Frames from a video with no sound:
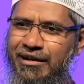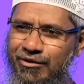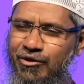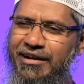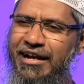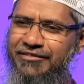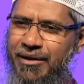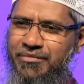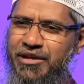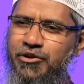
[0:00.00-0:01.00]
you will get
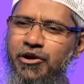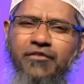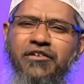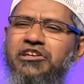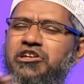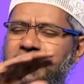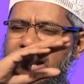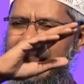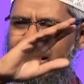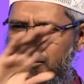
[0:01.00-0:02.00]
something good, which
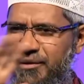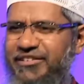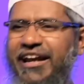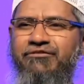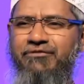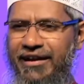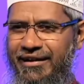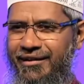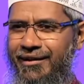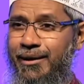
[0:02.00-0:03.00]
inshallah you'll be satisfied.
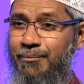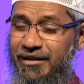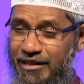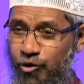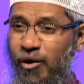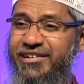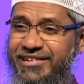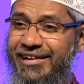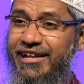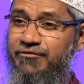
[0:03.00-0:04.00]
But the
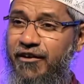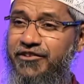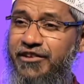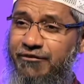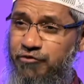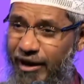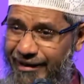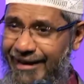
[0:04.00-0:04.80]
question is, first you have to enter